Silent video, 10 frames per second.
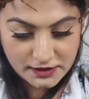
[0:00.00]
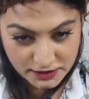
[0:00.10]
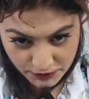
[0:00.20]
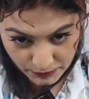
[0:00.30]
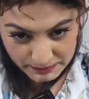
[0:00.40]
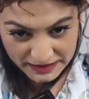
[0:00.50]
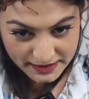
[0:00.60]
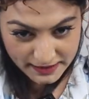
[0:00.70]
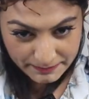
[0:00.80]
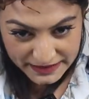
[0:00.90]
So we're
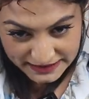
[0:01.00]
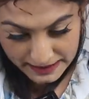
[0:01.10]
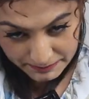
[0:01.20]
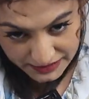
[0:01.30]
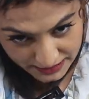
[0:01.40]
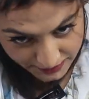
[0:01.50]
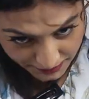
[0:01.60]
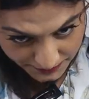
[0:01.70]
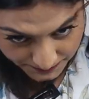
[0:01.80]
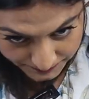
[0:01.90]
making a pineapple
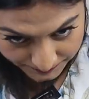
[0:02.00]
here.